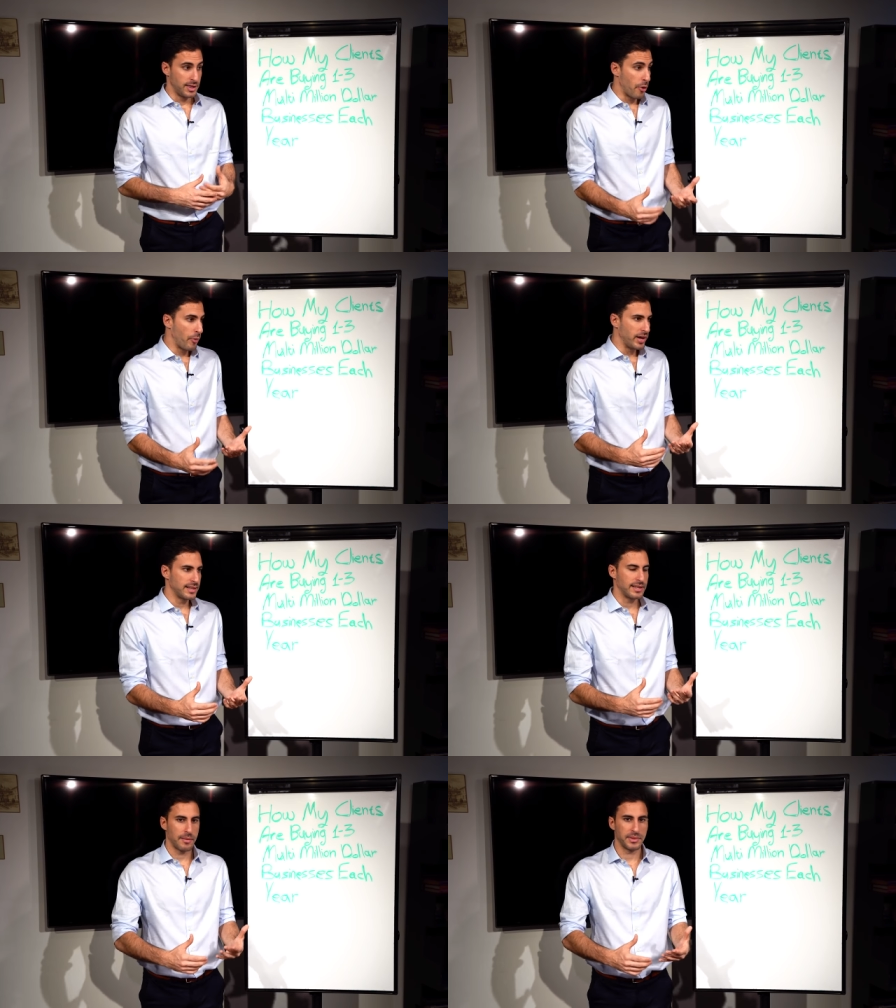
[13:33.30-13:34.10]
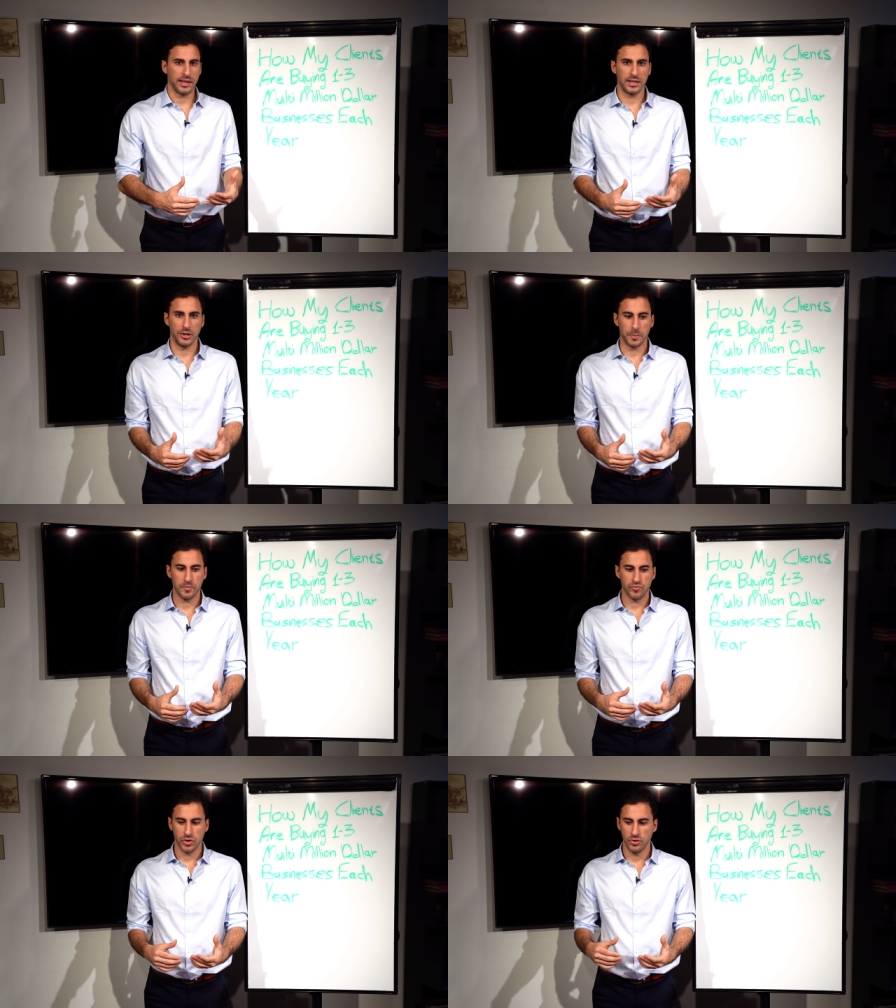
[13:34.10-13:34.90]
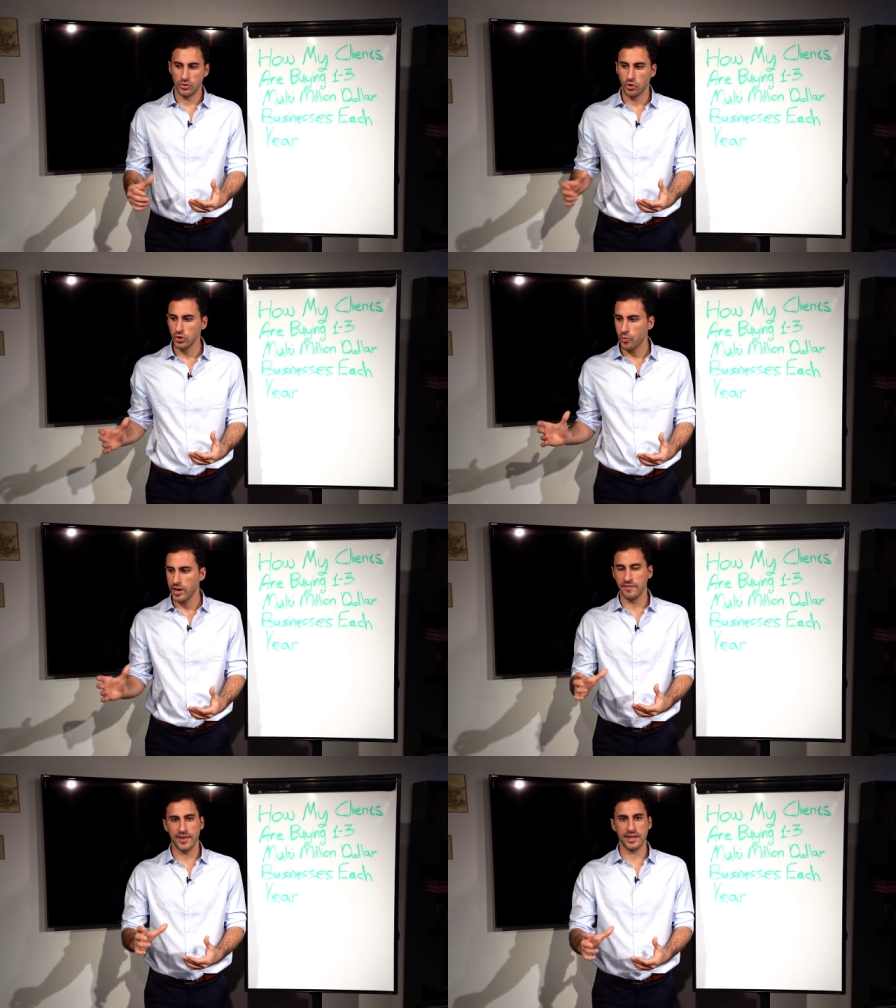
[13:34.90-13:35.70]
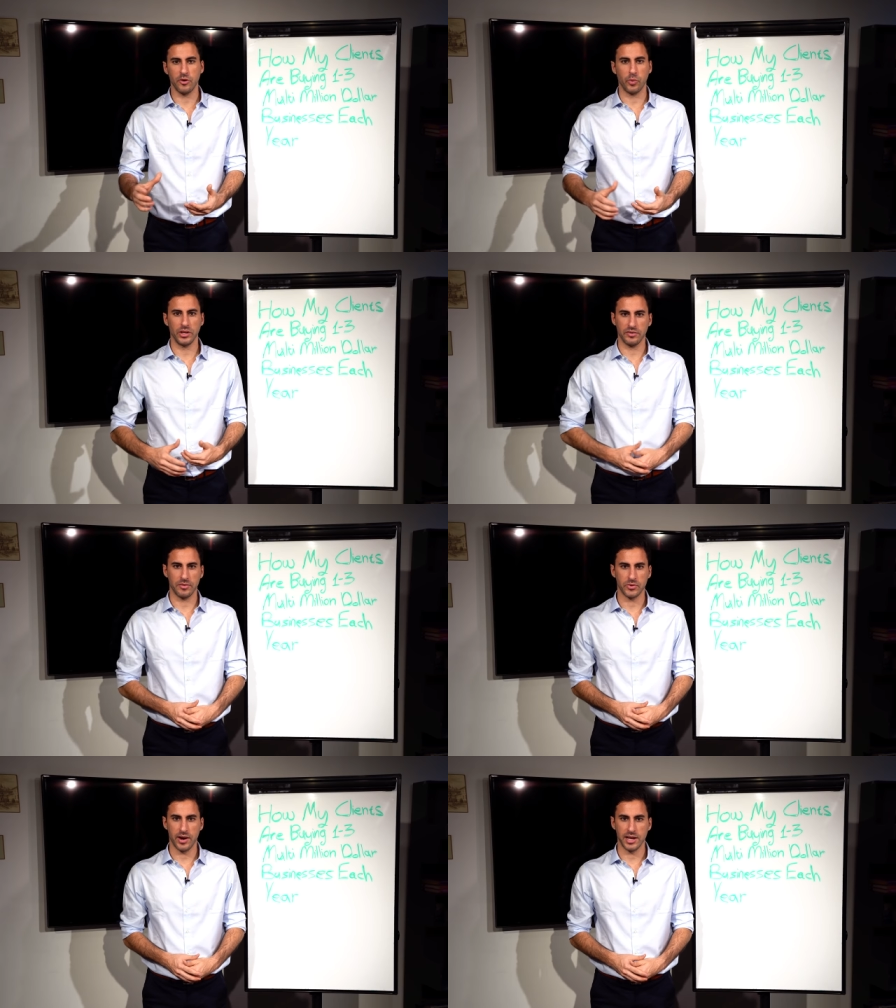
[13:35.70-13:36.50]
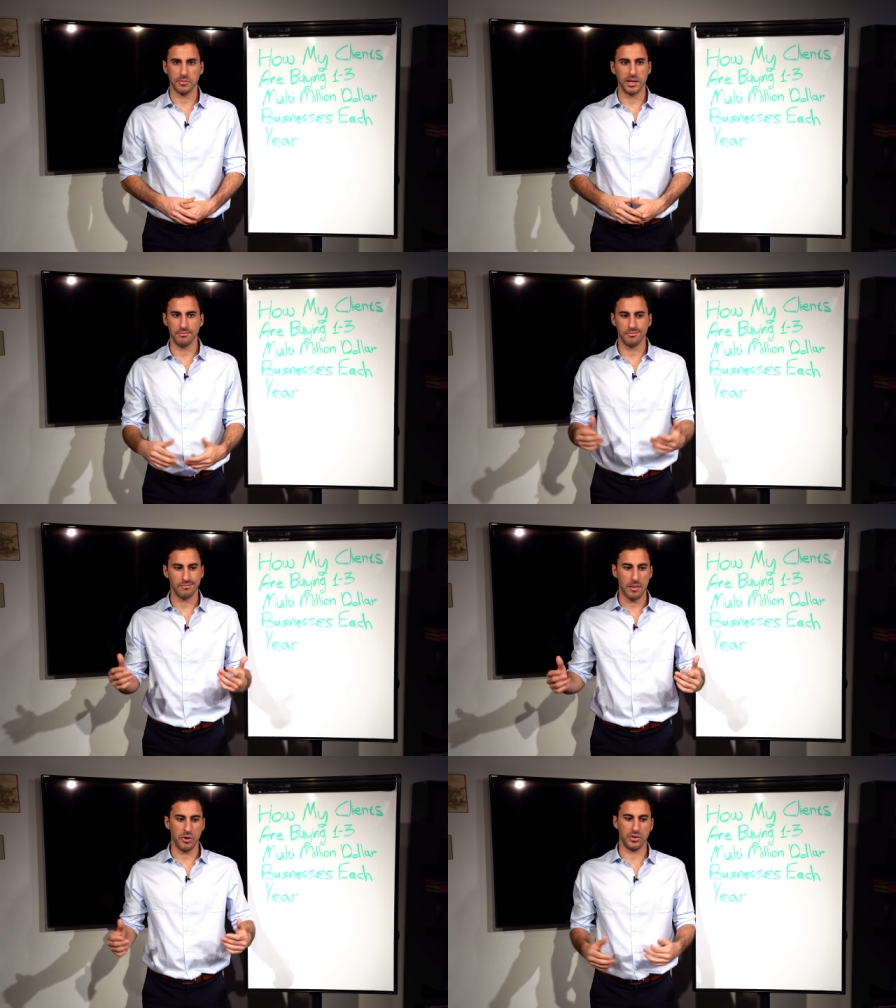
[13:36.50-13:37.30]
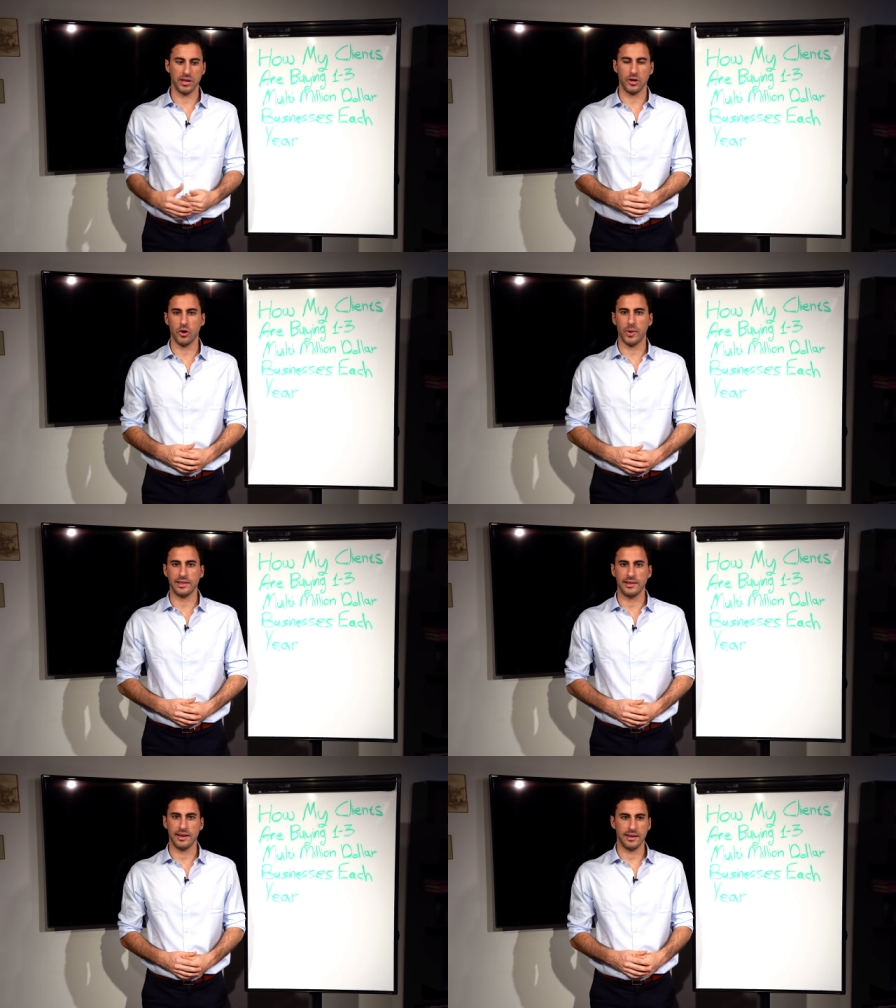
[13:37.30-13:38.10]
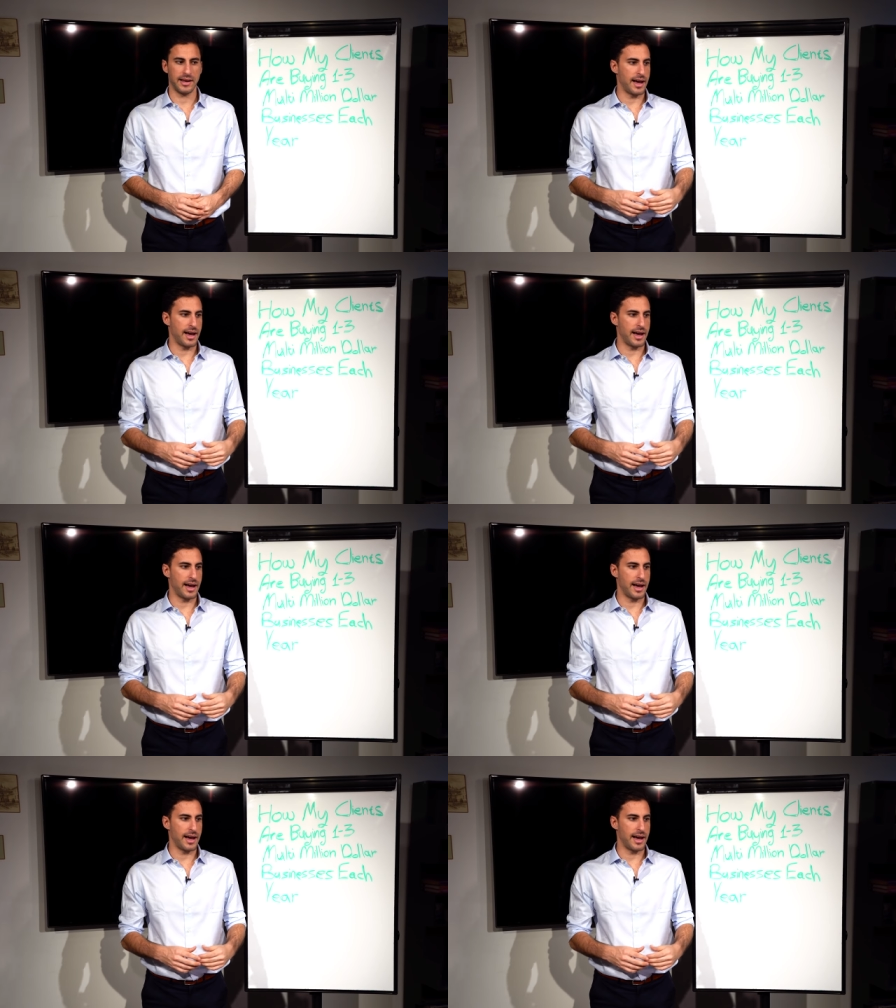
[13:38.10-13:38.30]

the reason that I'm telling you, don't reinvent the wheel from scratch. I mean, maybe you're thinking, you know what?